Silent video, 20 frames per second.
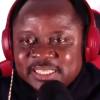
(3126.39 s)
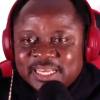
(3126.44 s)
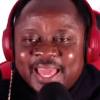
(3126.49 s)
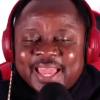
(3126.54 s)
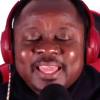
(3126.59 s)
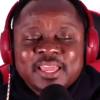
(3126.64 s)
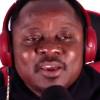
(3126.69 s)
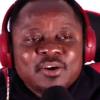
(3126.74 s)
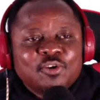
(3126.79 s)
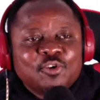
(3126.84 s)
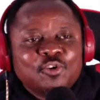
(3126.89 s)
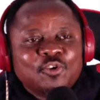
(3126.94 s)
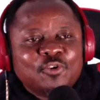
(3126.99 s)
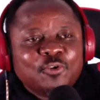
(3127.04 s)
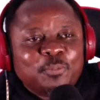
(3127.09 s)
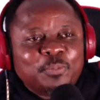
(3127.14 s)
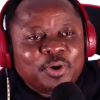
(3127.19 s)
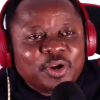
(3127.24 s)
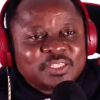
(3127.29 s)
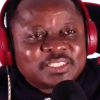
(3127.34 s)
Like, oh,
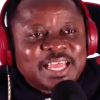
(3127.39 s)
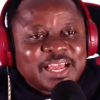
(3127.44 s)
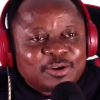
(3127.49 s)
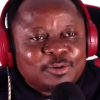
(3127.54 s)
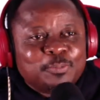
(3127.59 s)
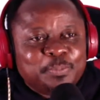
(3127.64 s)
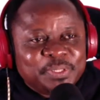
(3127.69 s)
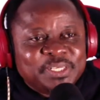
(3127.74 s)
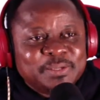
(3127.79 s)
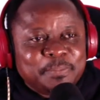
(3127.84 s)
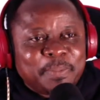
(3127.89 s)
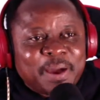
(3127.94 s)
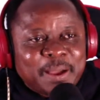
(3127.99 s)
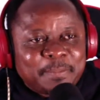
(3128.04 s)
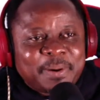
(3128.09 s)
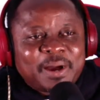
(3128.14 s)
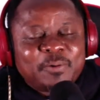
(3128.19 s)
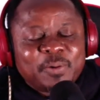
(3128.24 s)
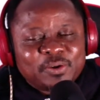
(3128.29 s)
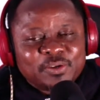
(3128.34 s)
bros, I could be the
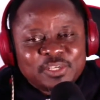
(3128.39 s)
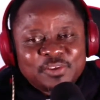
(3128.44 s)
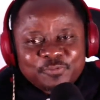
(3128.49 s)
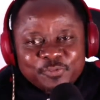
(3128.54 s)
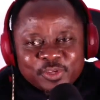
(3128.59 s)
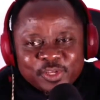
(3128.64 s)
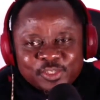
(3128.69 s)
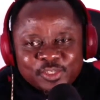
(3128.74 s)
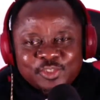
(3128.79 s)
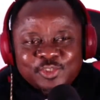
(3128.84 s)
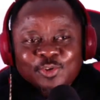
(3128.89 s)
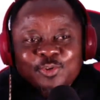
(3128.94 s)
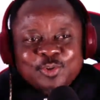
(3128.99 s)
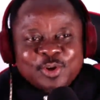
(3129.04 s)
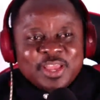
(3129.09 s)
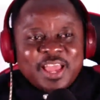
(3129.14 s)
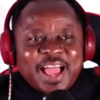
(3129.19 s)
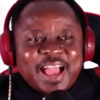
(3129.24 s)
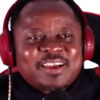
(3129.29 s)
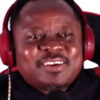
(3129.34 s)
baba. We could do for your show.
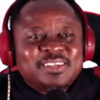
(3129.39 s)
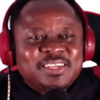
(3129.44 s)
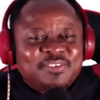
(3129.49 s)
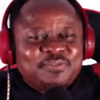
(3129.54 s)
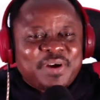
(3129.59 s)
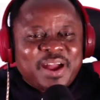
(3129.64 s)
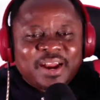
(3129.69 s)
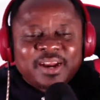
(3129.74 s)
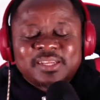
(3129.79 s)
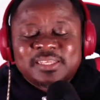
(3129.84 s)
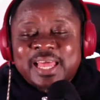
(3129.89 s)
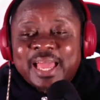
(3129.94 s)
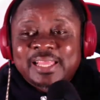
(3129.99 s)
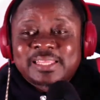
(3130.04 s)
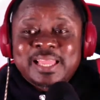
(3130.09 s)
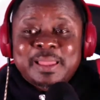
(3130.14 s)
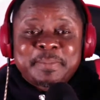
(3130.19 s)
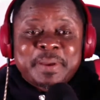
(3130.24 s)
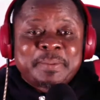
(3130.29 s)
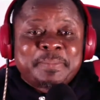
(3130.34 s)
I could do like
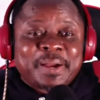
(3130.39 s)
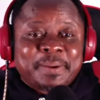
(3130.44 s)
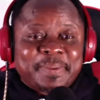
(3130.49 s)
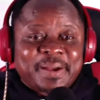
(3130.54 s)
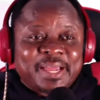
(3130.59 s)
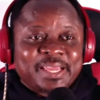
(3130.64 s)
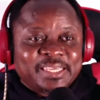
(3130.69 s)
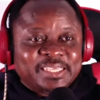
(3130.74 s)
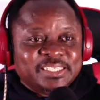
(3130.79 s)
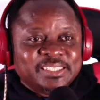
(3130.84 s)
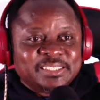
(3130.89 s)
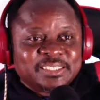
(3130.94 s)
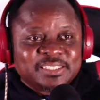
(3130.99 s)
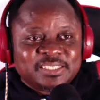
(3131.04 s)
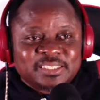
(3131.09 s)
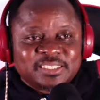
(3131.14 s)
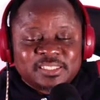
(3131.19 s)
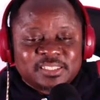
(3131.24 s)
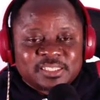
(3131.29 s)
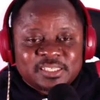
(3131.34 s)
that. My baba
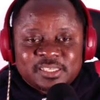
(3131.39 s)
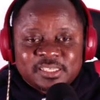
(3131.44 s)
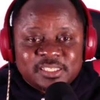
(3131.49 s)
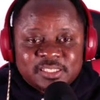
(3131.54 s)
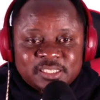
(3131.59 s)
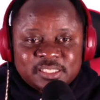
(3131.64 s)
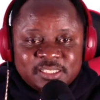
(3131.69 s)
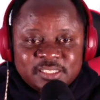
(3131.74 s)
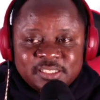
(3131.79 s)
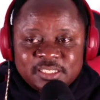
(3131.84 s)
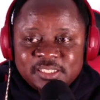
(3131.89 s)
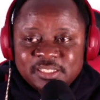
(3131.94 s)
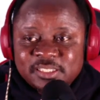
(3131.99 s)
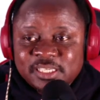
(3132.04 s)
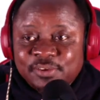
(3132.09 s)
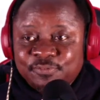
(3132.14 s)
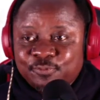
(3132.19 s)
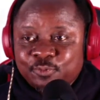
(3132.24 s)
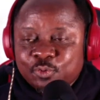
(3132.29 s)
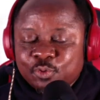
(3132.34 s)
is
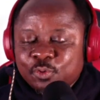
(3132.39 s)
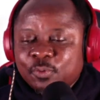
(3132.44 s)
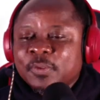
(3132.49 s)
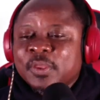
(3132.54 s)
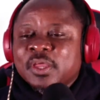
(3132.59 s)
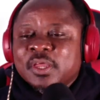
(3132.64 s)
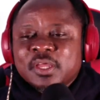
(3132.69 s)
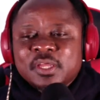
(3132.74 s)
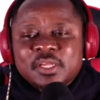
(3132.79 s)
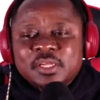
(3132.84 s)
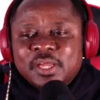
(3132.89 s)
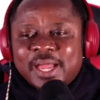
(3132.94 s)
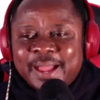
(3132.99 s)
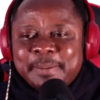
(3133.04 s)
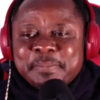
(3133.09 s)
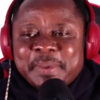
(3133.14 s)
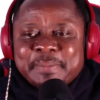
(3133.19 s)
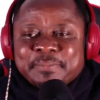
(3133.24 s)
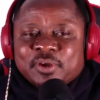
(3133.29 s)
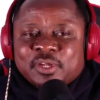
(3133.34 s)
evil.
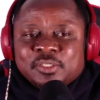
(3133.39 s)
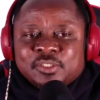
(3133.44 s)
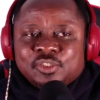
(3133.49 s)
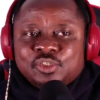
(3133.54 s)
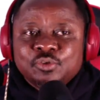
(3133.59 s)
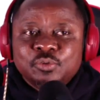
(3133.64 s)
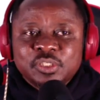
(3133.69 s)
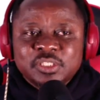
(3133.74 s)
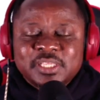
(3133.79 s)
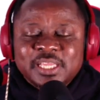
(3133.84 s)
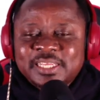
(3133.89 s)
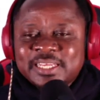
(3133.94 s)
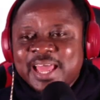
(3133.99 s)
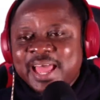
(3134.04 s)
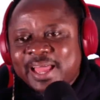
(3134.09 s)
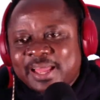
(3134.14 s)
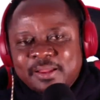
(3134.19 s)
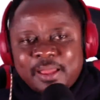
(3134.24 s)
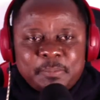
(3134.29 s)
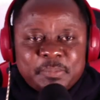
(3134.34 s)
I'm going to do it. And
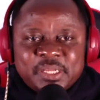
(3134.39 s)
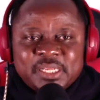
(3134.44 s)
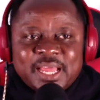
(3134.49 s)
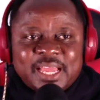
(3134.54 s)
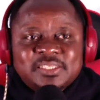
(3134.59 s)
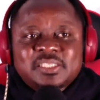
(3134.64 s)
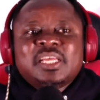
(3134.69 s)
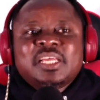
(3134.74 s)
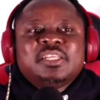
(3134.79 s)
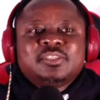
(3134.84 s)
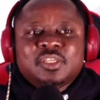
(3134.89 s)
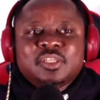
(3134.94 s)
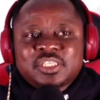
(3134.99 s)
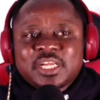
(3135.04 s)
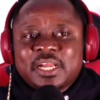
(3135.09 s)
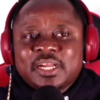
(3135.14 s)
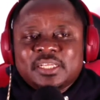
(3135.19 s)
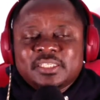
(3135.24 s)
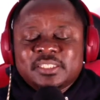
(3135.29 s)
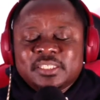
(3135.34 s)
now, I mean, I said it on
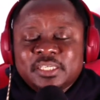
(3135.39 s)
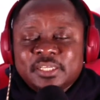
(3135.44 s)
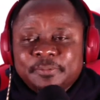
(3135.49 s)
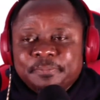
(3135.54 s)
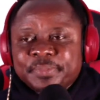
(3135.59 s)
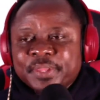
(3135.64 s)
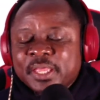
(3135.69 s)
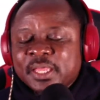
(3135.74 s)
channels again.